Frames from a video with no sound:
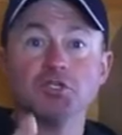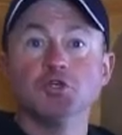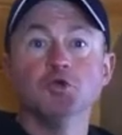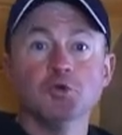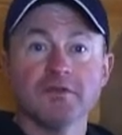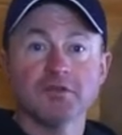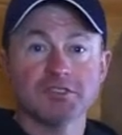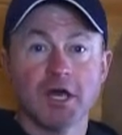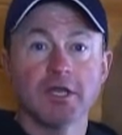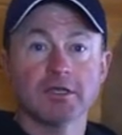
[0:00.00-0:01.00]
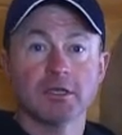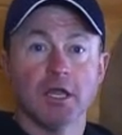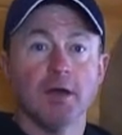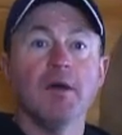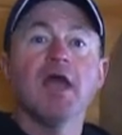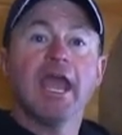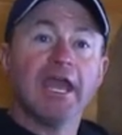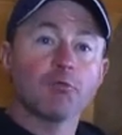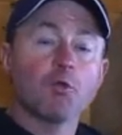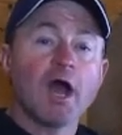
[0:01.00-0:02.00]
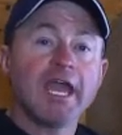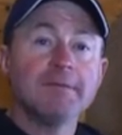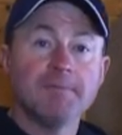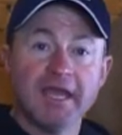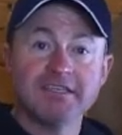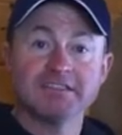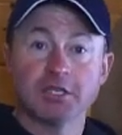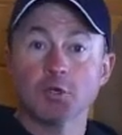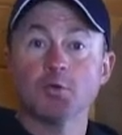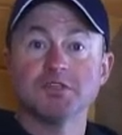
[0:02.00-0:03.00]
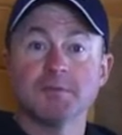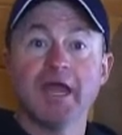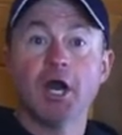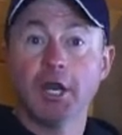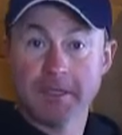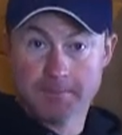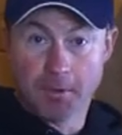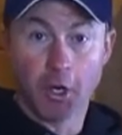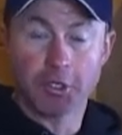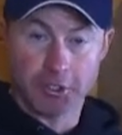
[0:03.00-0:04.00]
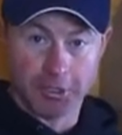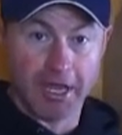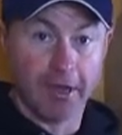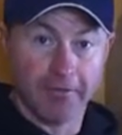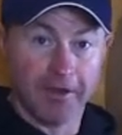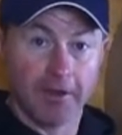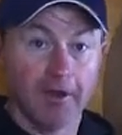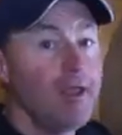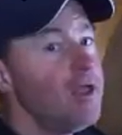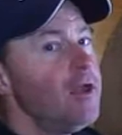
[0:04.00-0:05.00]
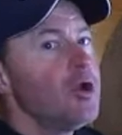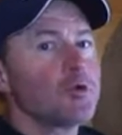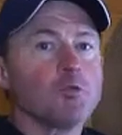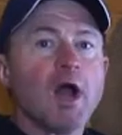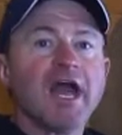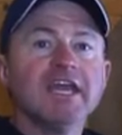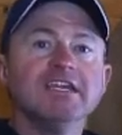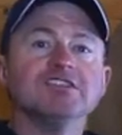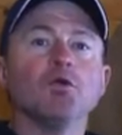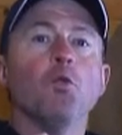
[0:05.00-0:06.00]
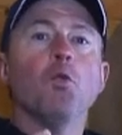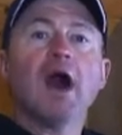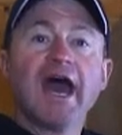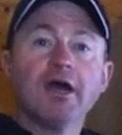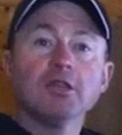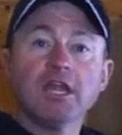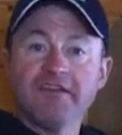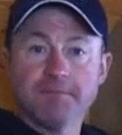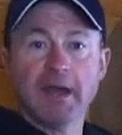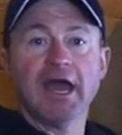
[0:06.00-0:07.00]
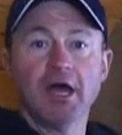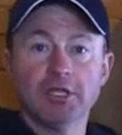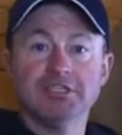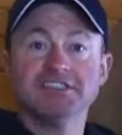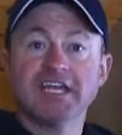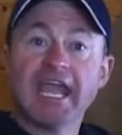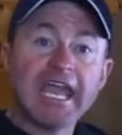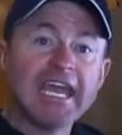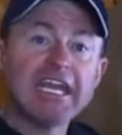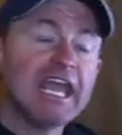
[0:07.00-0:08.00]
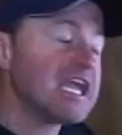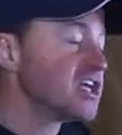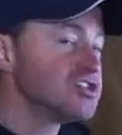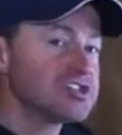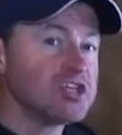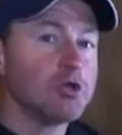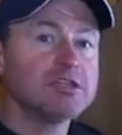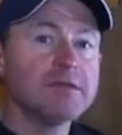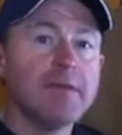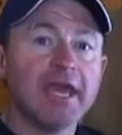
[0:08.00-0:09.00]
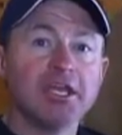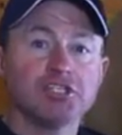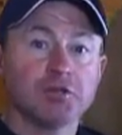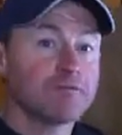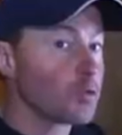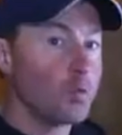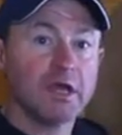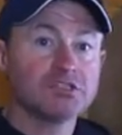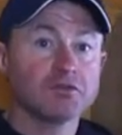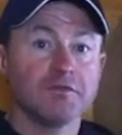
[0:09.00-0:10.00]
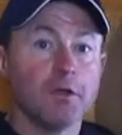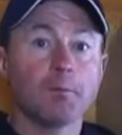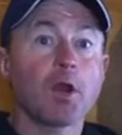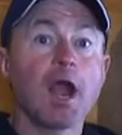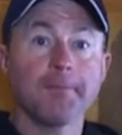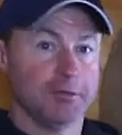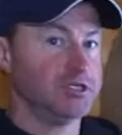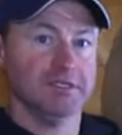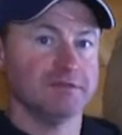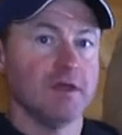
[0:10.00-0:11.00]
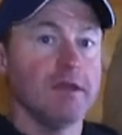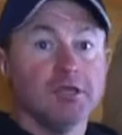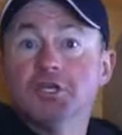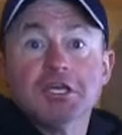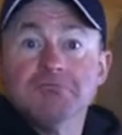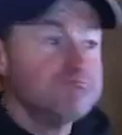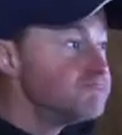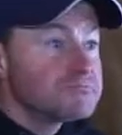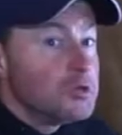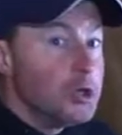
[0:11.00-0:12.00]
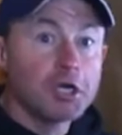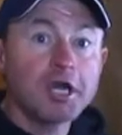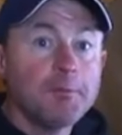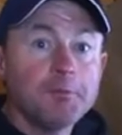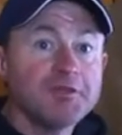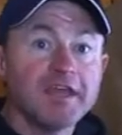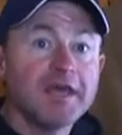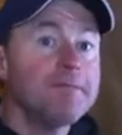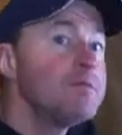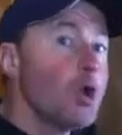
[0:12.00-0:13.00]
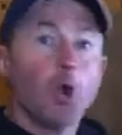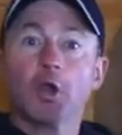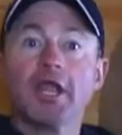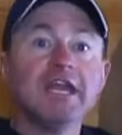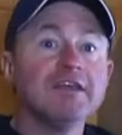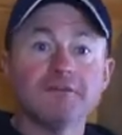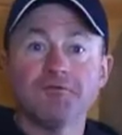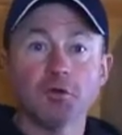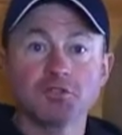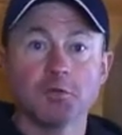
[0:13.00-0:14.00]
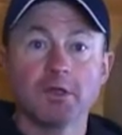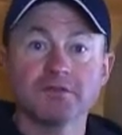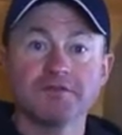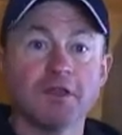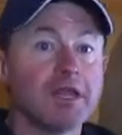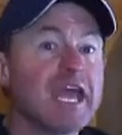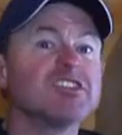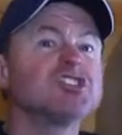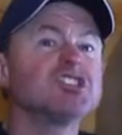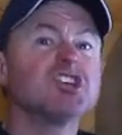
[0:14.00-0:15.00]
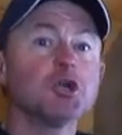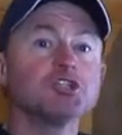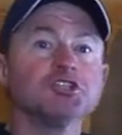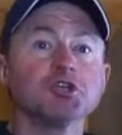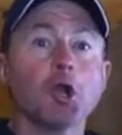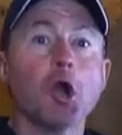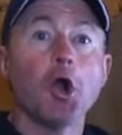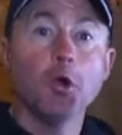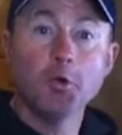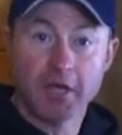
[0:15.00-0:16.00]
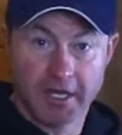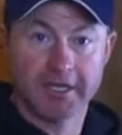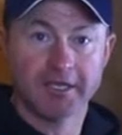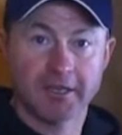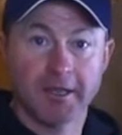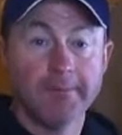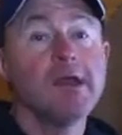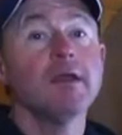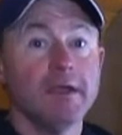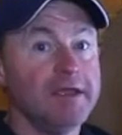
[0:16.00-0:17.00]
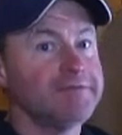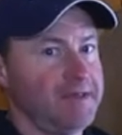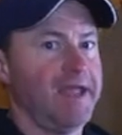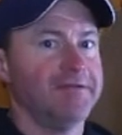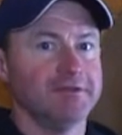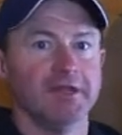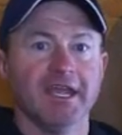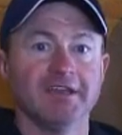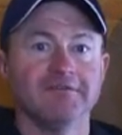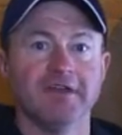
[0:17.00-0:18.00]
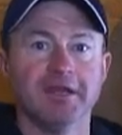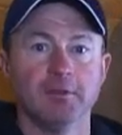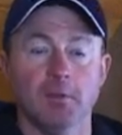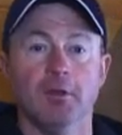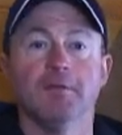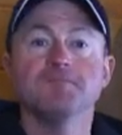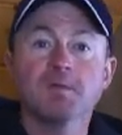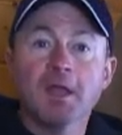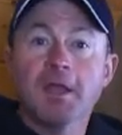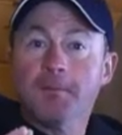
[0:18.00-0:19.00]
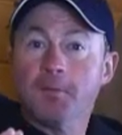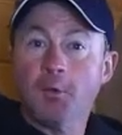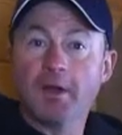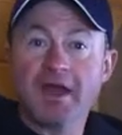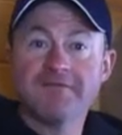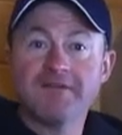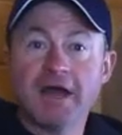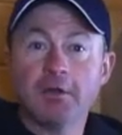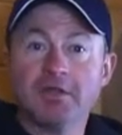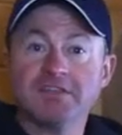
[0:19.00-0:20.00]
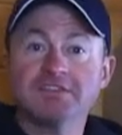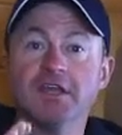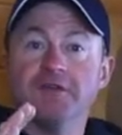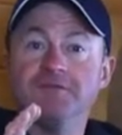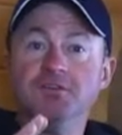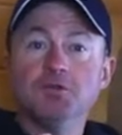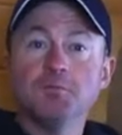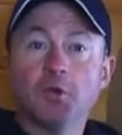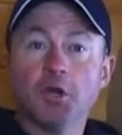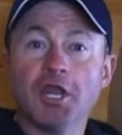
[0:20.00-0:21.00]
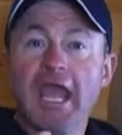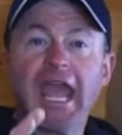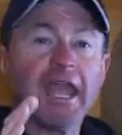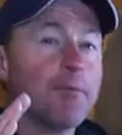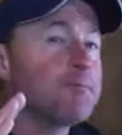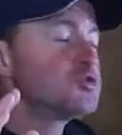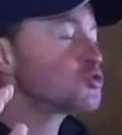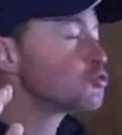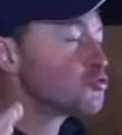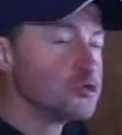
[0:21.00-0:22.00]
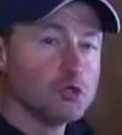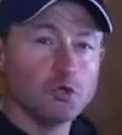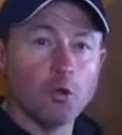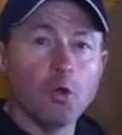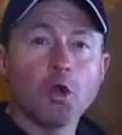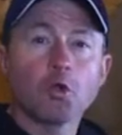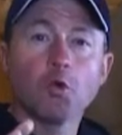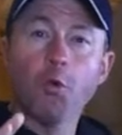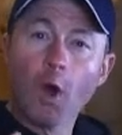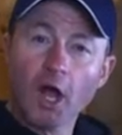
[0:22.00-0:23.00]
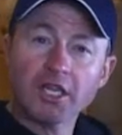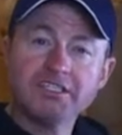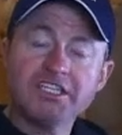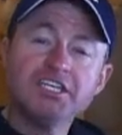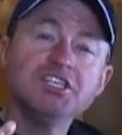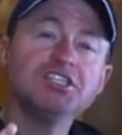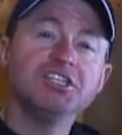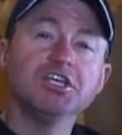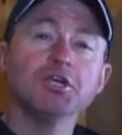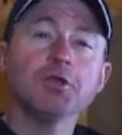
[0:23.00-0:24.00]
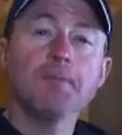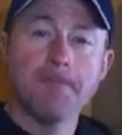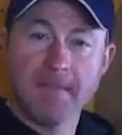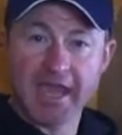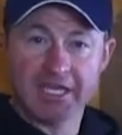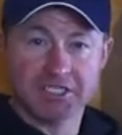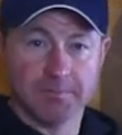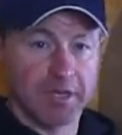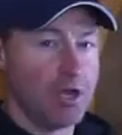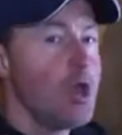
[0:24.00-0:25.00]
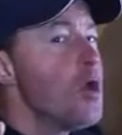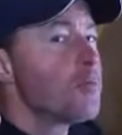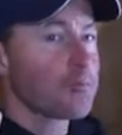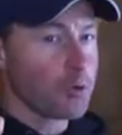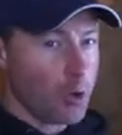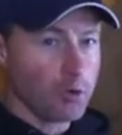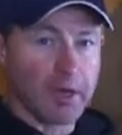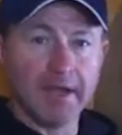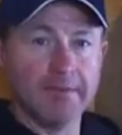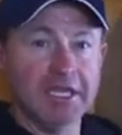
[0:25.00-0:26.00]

the Two Rivers Hunt Club, and Ryan Basinger was my hunting partner down there. Ryan is a wildlife biologist and a consulting manager for Westervelt Properties. You can hook up with him or any of the folks at Westervelt and start your own hunting club if they have the land available. But what I found is if you put a true quality deer management program